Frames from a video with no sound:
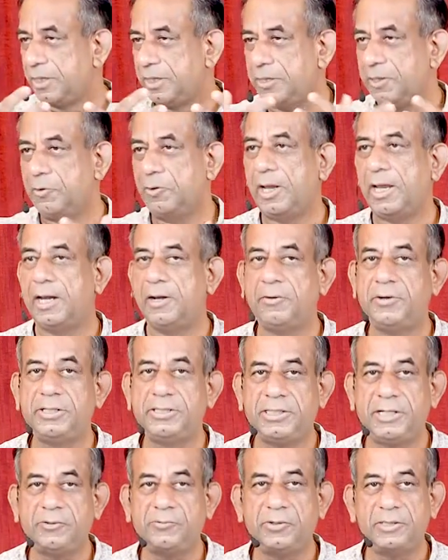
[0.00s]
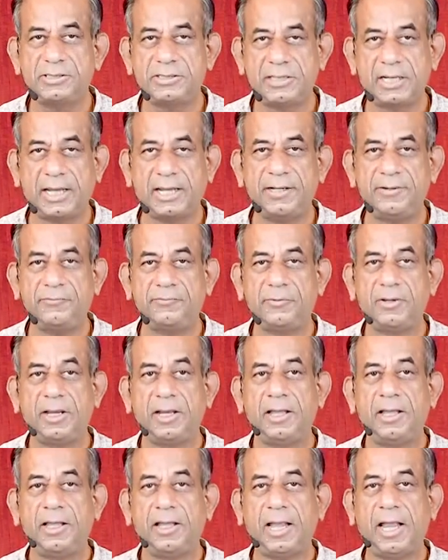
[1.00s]
you know enriching one's life
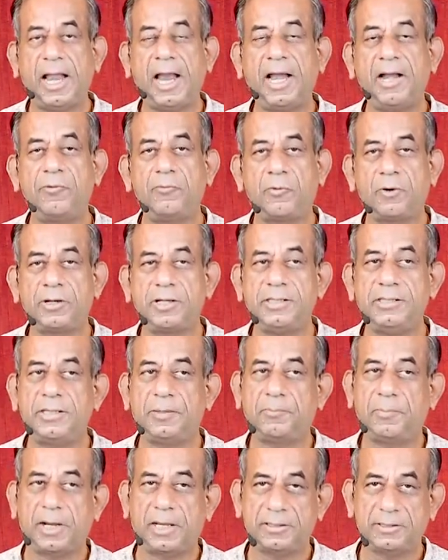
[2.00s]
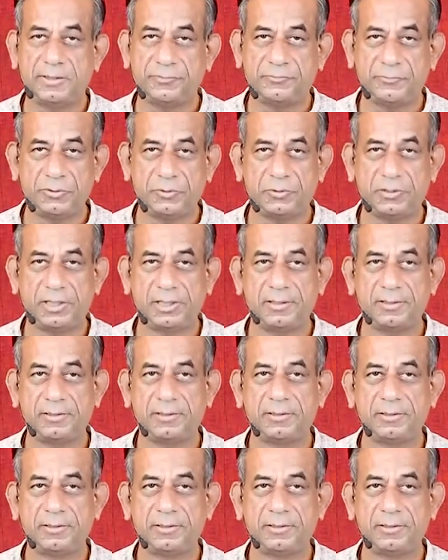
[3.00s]
and walking the path of yoga.